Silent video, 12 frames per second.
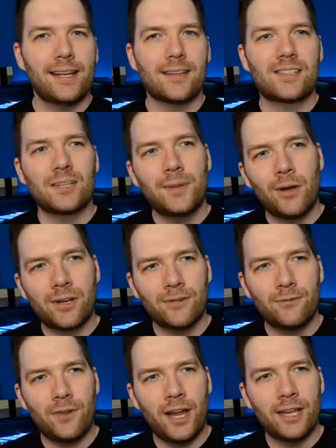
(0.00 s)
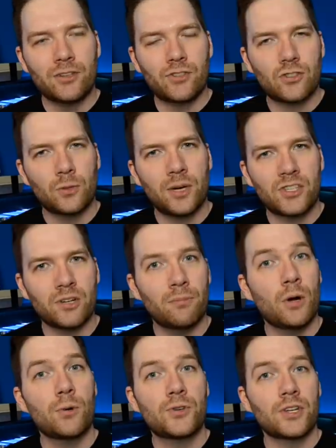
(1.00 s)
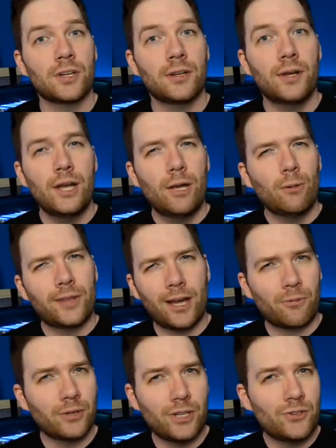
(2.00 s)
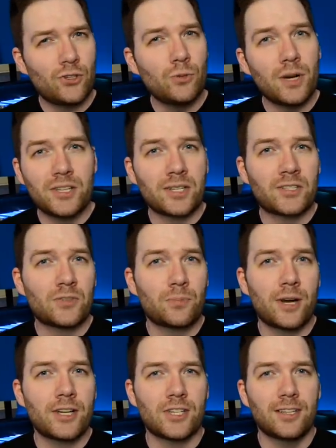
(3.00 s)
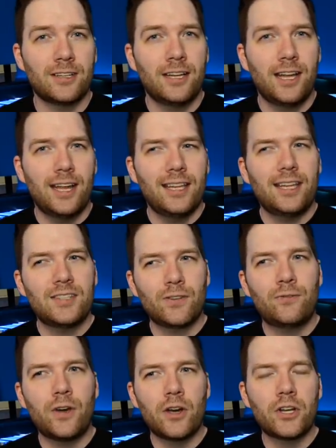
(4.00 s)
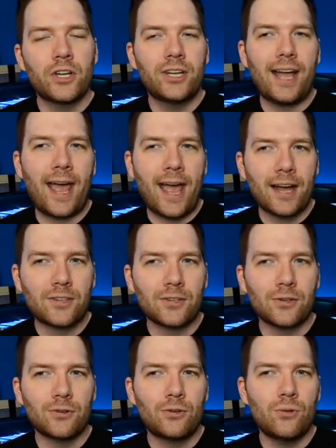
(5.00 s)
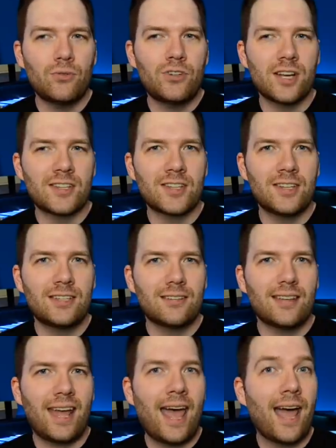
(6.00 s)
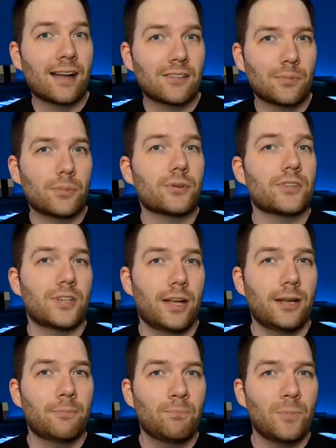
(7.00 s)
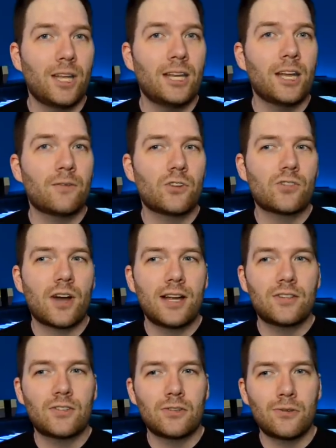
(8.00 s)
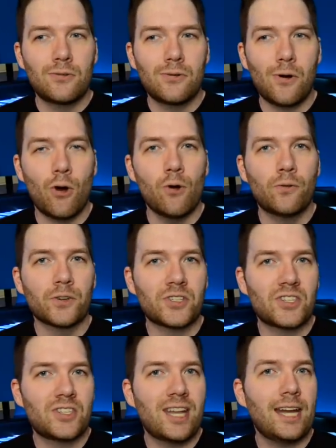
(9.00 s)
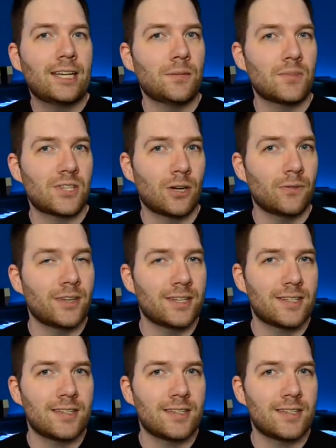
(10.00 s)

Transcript: yet somehow conveying so much emotion without really too much expression. He's a very good actor who doesn't act per se. He never tries to overstate himself in a